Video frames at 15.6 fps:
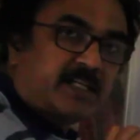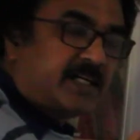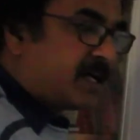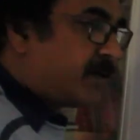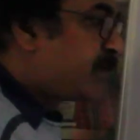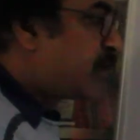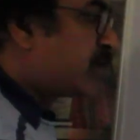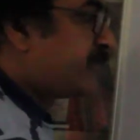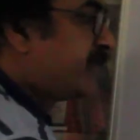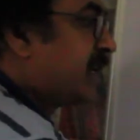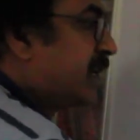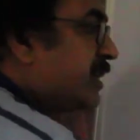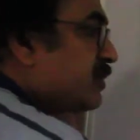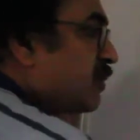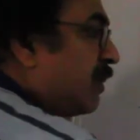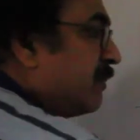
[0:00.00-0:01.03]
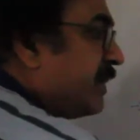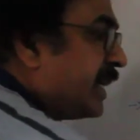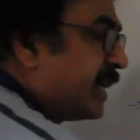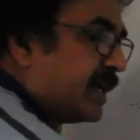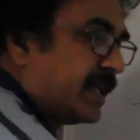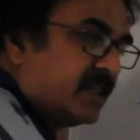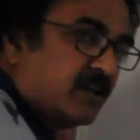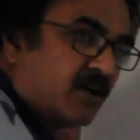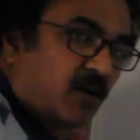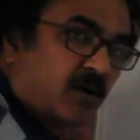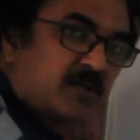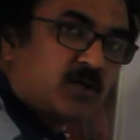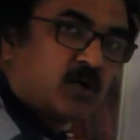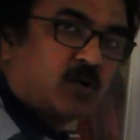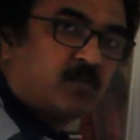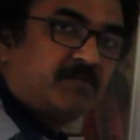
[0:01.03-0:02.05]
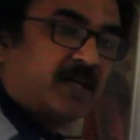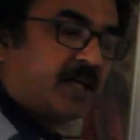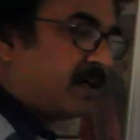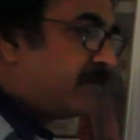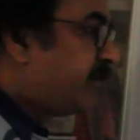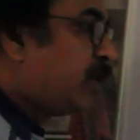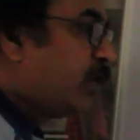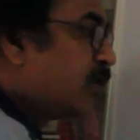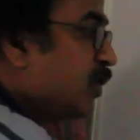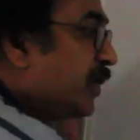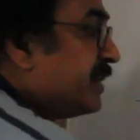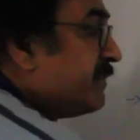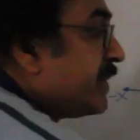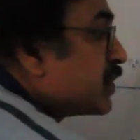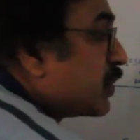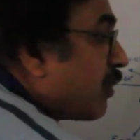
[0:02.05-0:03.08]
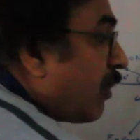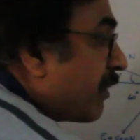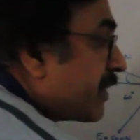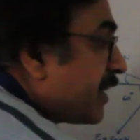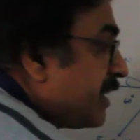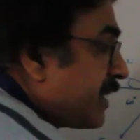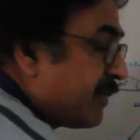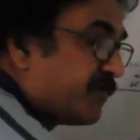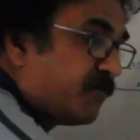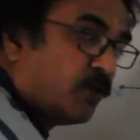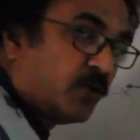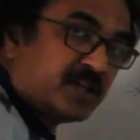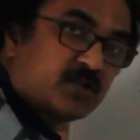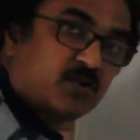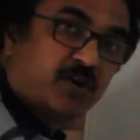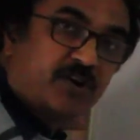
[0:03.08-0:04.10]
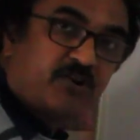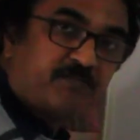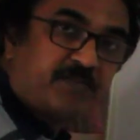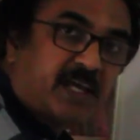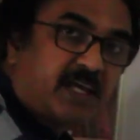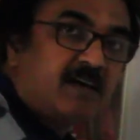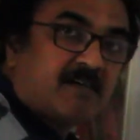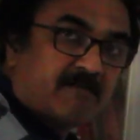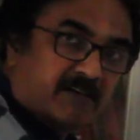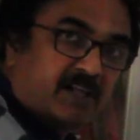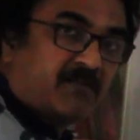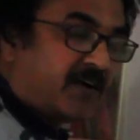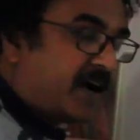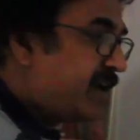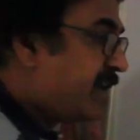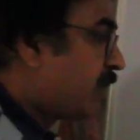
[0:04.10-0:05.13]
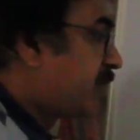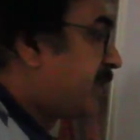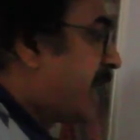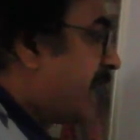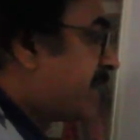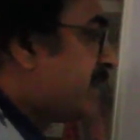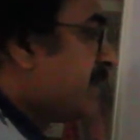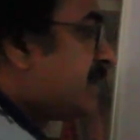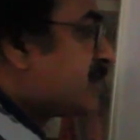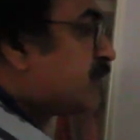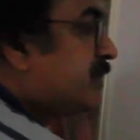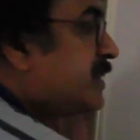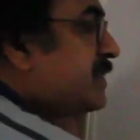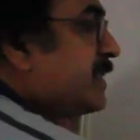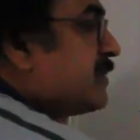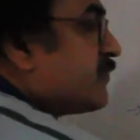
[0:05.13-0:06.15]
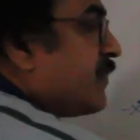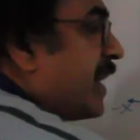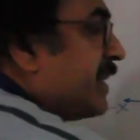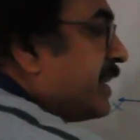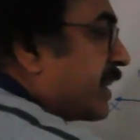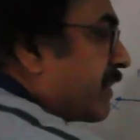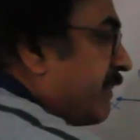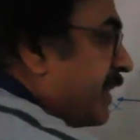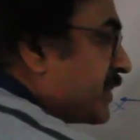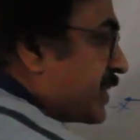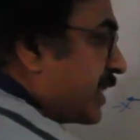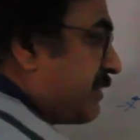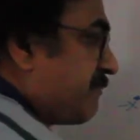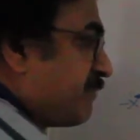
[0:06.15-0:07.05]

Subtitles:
theta, because we are resolving it in, so we don't know in which quadrant F4 is going to be. We'll find out that. So this is one equation,